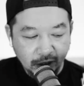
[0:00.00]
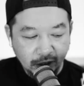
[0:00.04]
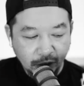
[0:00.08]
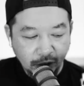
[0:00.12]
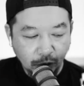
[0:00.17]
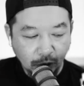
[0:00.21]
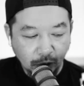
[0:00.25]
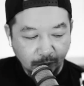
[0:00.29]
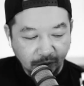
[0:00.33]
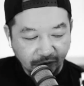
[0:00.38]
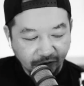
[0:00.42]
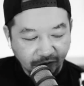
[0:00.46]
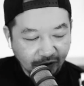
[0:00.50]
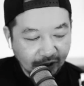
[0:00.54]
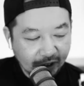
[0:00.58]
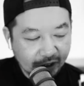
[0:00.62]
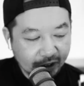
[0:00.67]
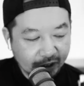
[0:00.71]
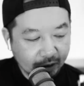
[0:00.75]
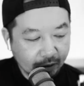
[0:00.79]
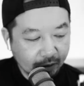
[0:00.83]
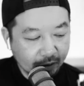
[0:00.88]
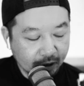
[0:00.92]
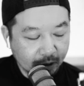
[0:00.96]
who are
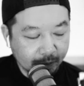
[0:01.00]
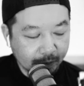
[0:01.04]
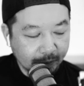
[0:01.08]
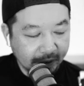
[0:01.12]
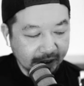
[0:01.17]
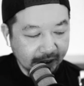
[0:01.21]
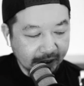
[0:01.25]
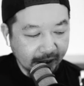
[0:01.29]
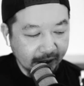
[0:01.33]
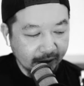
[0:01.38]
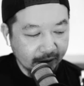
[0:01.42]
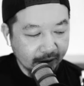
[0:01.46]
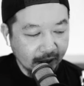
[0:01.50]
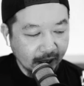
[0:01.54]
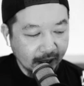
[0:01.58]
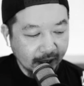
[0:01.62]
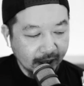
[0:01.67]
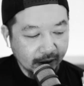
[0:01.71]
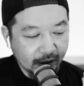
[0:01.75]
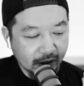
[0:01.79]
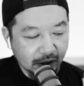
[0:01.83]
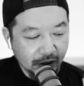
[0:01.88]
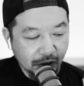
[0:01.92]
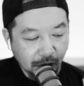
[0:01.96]
professionals, but then,
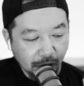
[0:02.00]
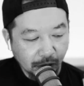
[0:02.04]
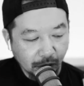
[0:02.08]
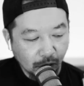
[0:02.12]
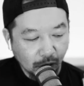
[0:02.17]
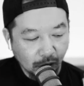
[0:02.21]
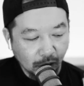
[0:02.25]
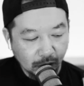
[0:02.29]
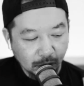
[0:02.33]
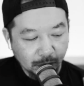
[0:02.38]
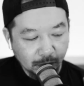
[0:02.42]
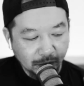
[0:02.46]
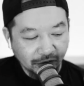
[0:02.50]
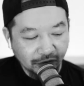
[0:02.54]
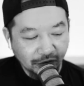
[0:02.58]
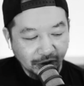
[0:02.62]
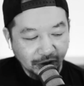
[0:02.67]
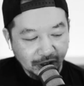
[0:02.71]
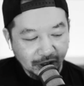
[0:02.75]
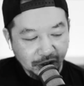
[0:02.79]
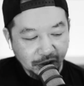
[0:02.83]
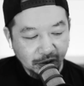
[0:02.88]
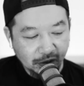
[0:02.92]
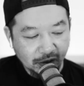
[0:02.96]
like, you know, all
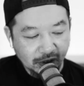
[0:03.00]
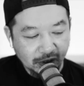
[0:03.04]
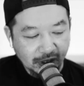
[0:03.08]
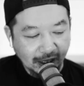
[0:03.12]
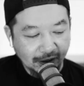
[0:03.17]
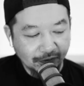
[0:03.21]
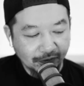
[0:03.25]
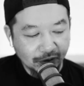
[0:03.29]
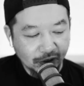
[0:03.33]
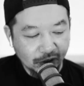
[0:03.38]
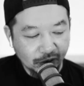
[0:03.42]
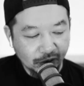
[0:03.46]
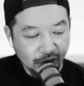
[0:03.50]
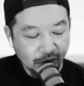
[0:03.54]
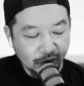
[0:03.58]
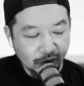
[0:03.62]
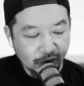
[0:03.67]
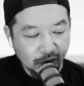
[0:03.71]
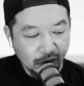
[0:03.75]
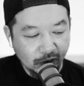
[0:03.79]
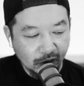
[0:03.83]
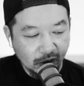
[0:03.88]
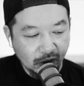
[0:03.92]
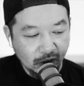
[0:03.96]
professionals have to
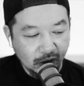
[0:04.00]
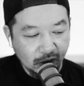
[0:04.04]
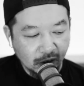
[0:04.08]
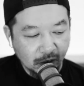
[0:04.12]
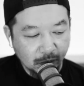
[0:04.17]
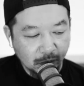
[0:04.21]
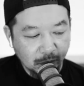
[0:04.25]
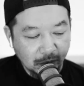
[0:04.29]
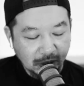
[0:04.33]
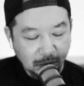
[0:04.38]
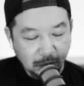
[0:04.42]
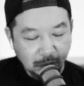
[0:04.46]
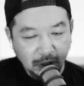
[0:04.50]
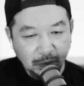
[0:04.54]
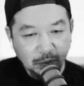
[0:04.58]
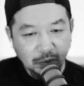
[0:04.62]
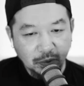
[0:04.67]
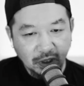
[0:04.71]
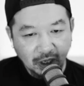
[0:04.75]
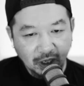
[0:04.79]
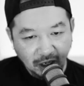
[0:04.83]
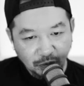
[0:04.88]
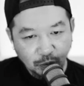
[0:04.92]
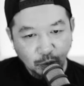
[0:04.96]
meet
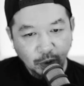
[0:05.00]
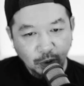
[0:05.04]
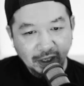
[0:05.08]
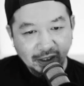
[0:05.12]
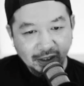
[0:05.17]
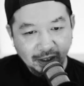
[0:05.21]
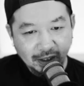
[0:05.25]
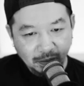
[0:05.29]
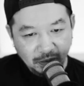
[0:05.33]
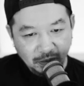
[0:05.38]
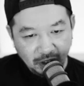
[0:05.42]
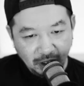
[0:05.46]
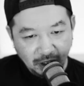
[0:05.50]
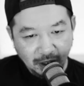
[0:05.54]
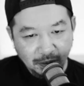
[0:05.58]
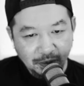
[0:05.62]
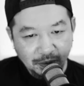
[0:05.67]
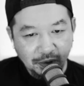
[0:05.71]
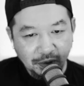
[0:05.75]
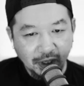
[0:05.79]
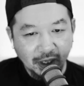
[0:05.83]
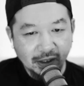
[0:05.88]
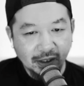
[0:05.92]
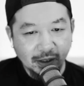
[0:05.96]
people halfway
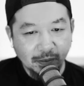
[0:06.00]
sometimes, right?